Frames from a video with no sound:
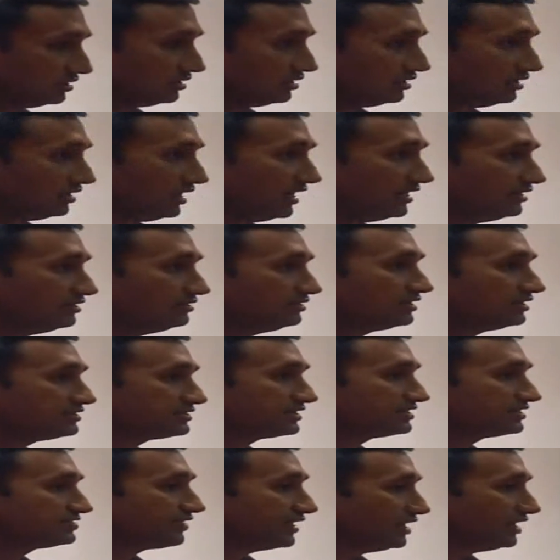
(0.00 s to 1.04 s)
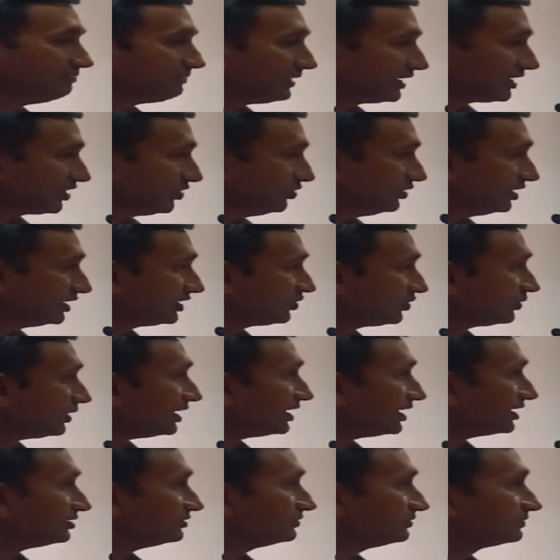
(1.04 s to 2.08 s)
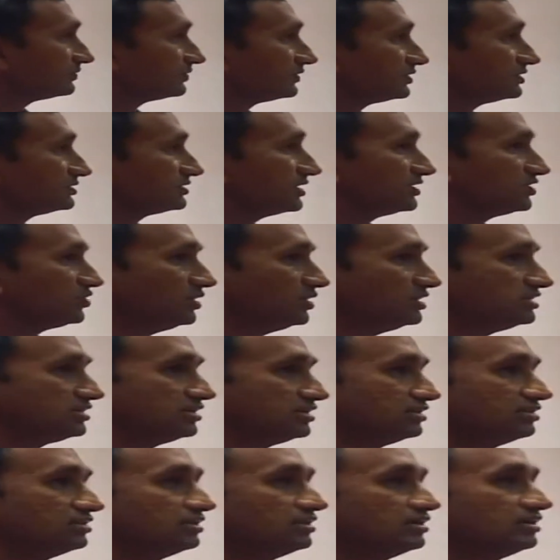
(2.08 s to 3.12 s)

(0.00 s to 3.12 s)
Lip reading: and this is very peculiar to our situation,